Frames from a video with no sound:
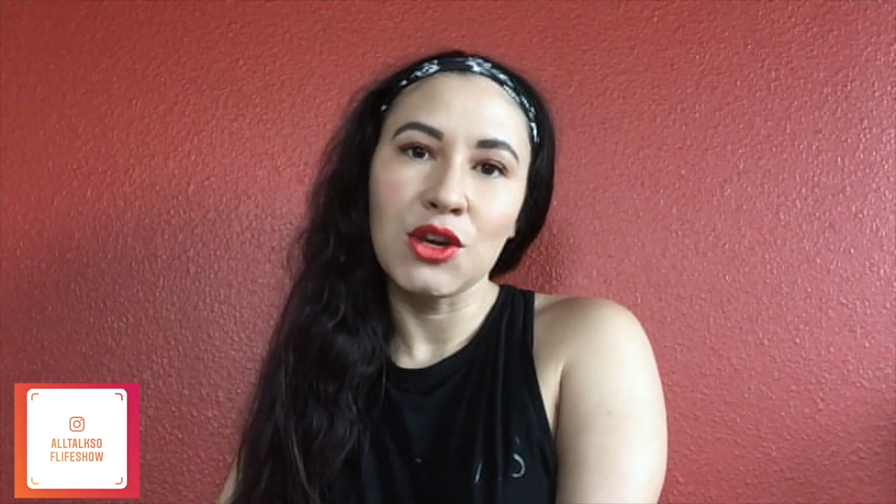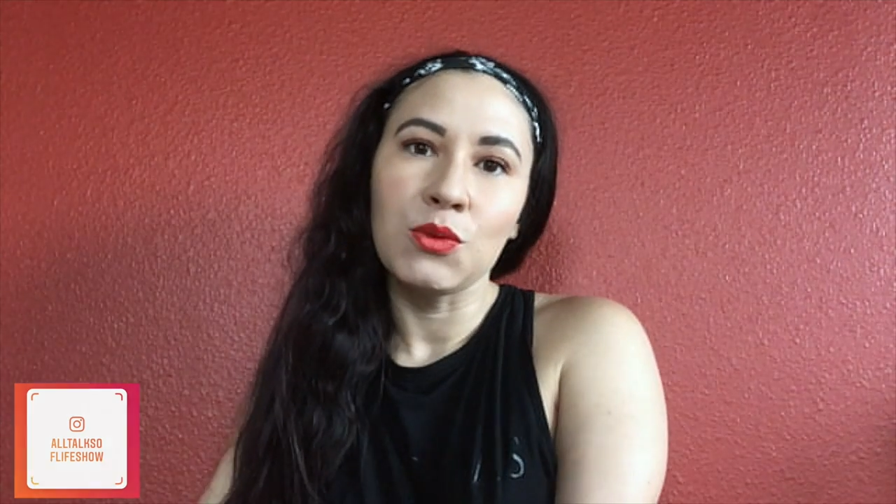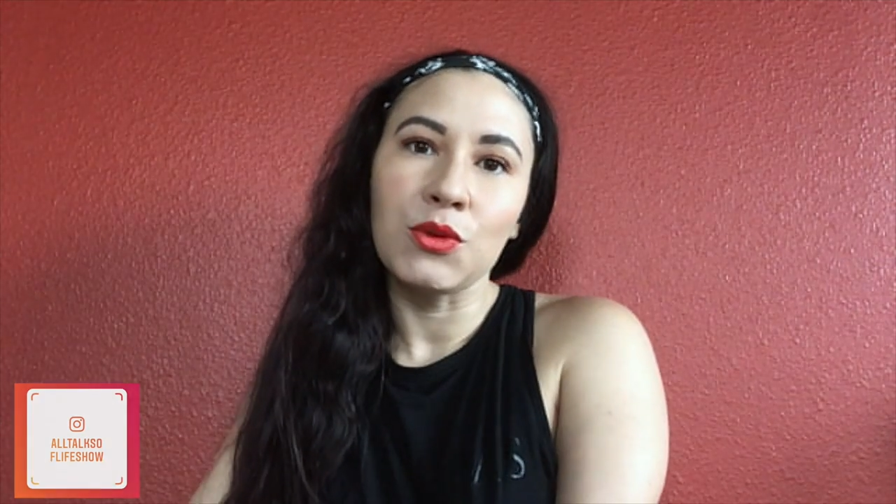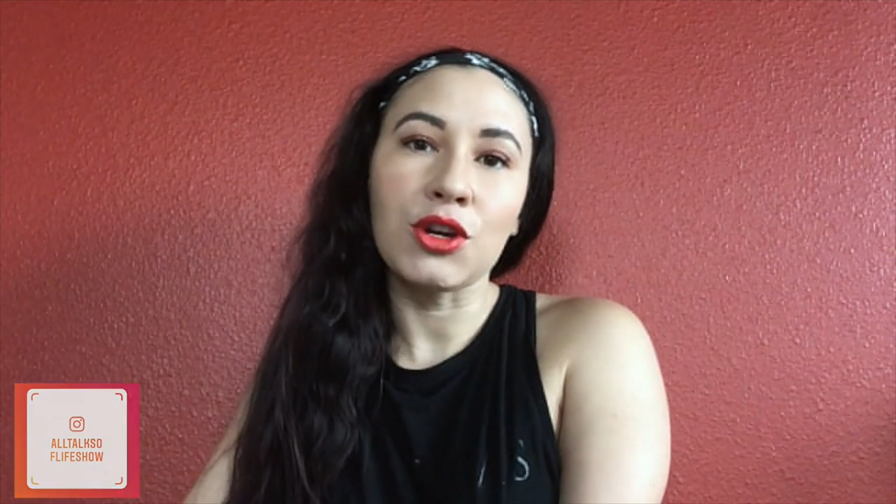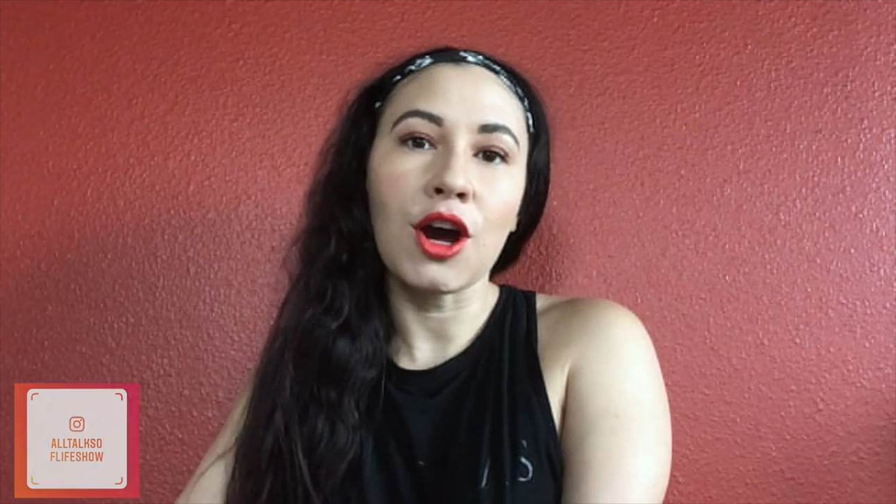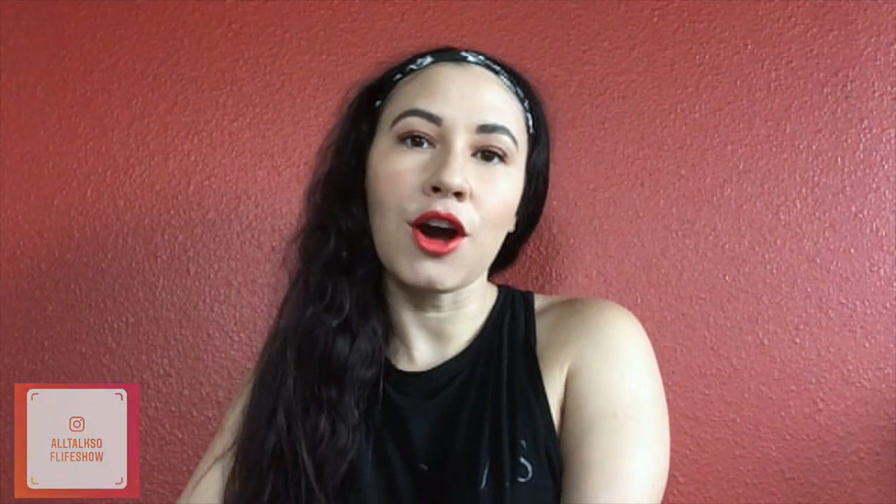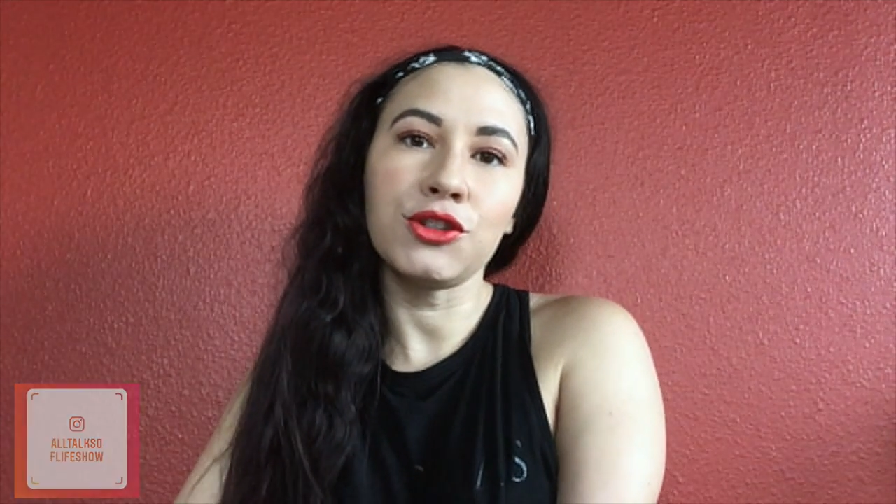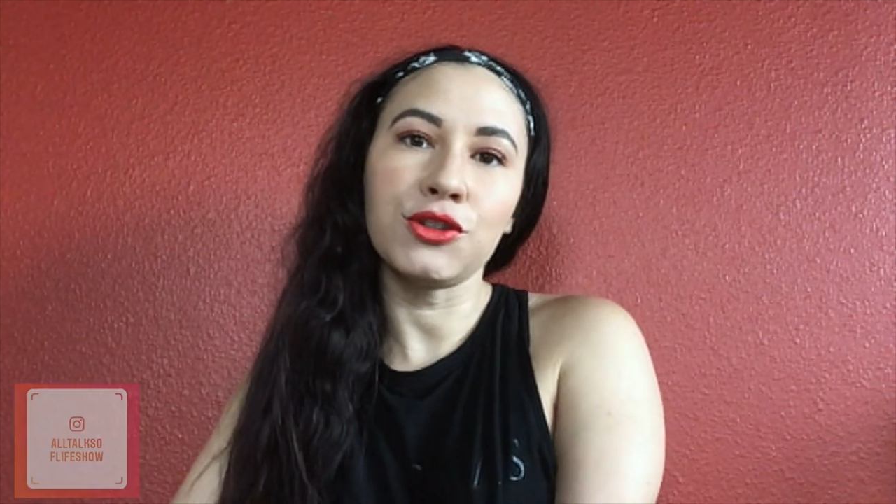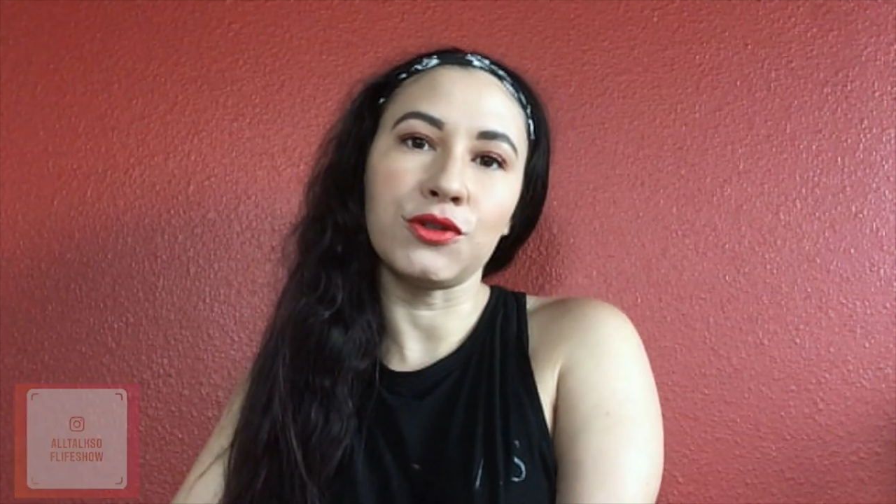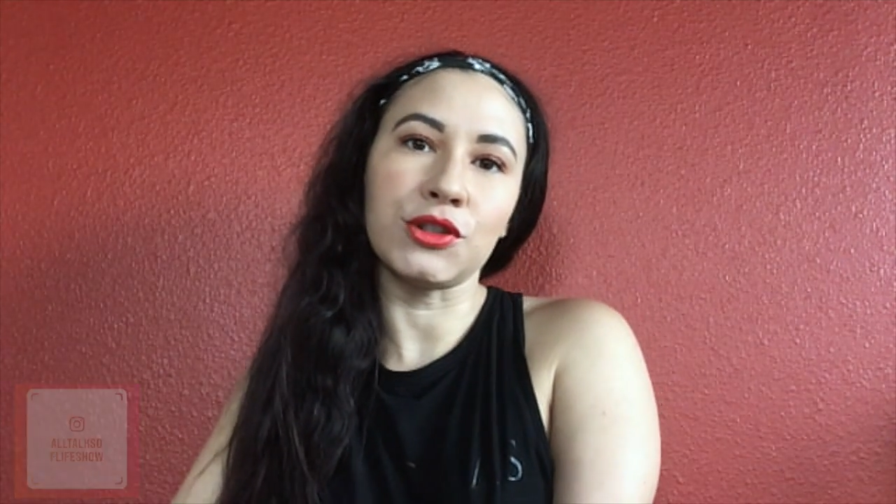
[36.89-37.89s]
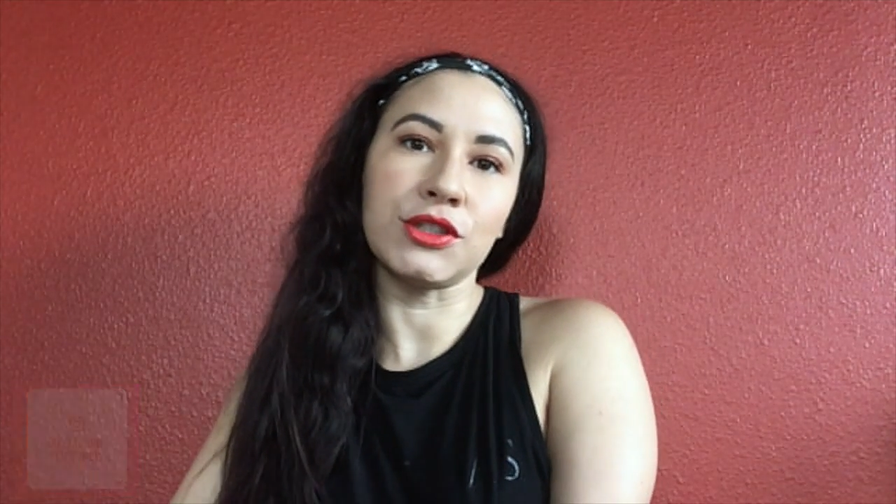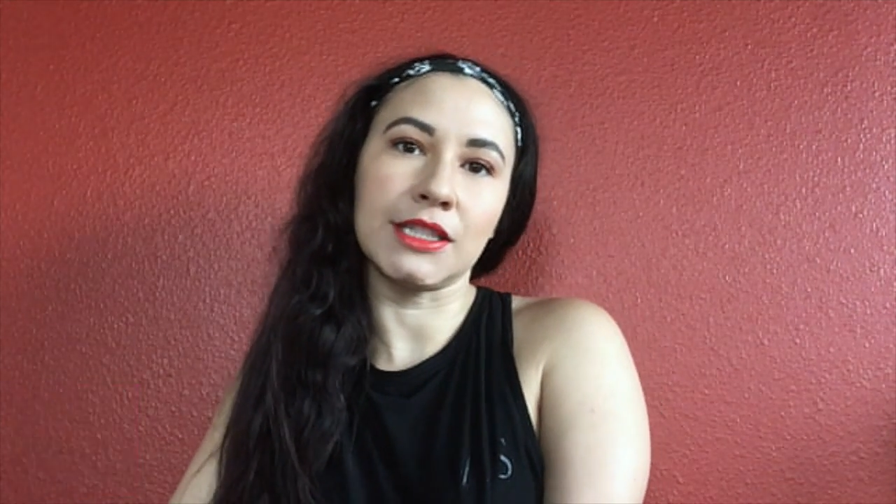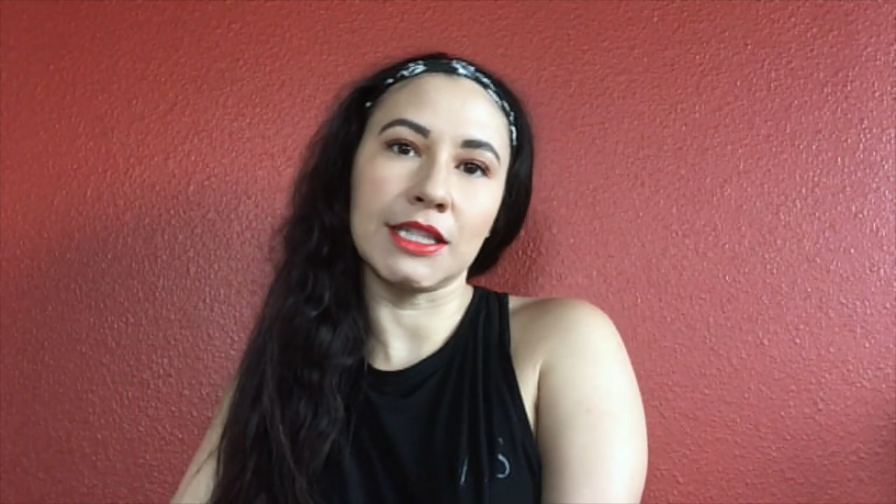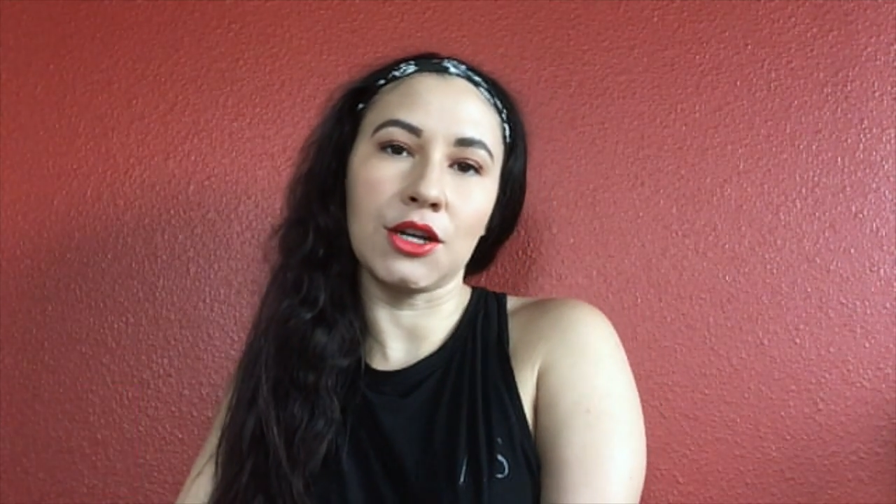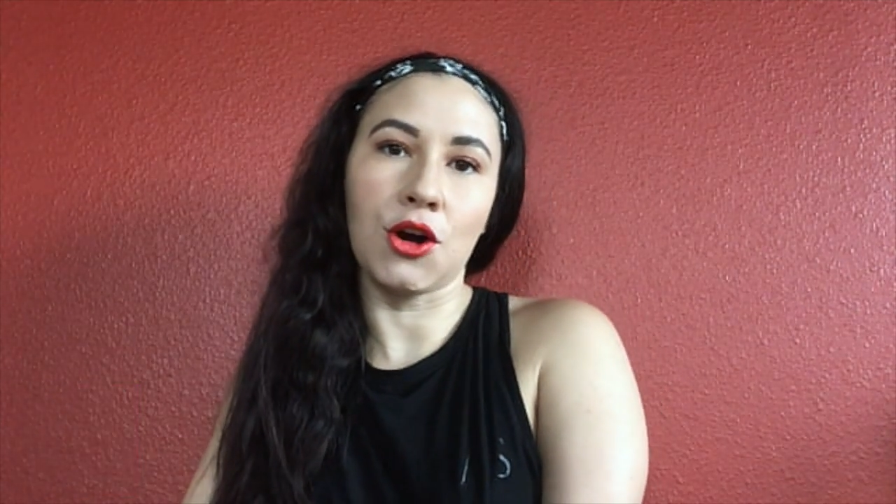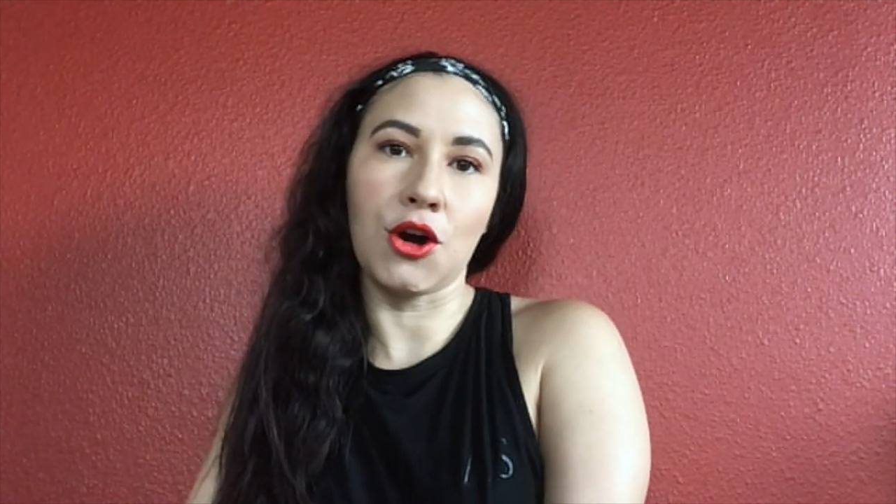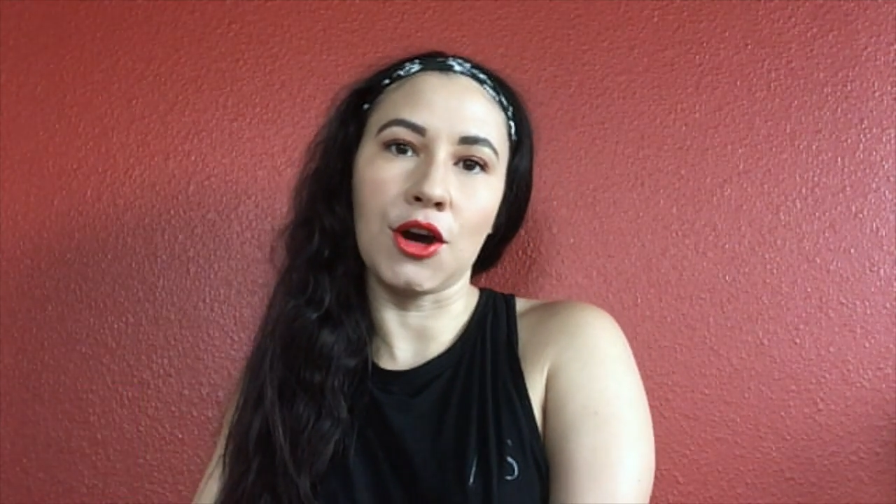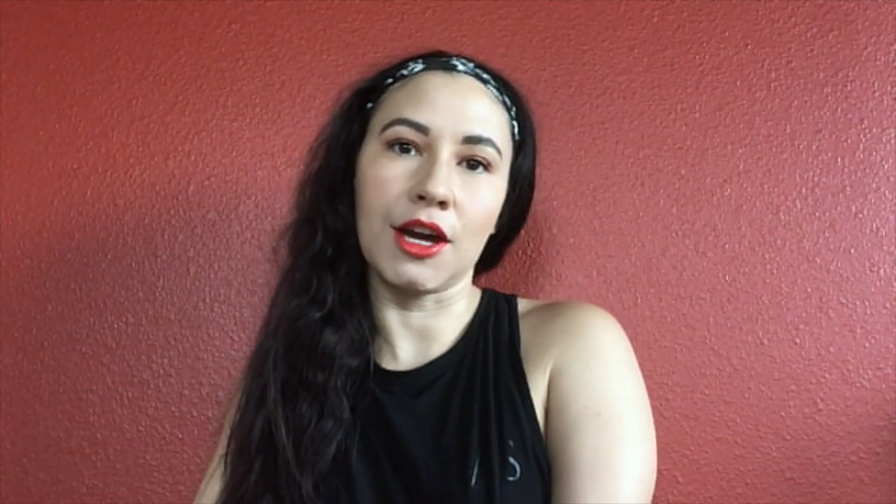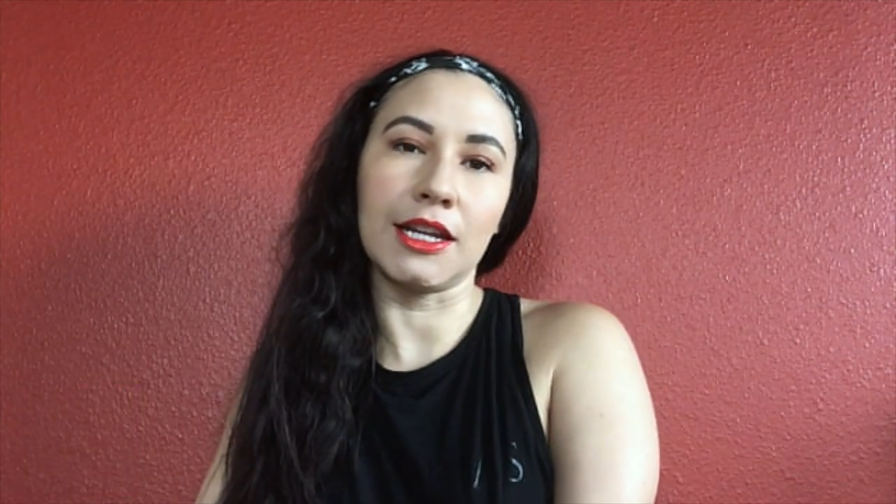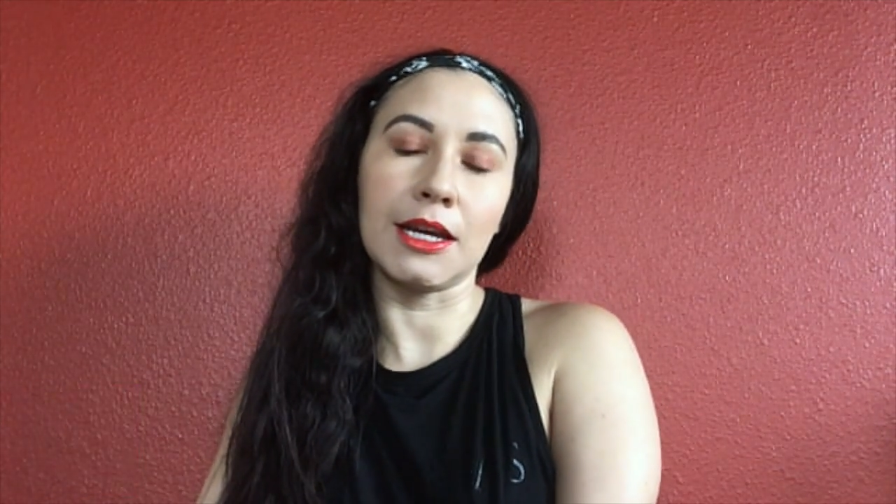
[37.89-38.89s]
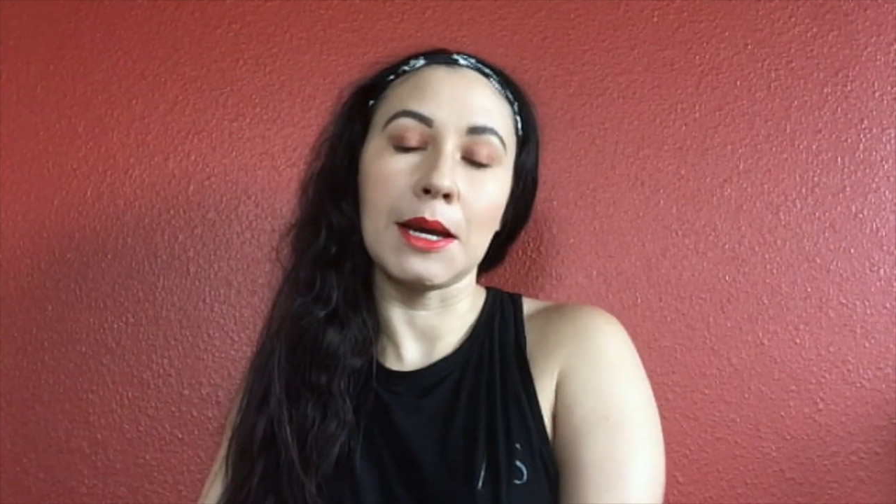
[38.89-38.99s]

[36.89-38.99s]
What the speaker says: with controversy on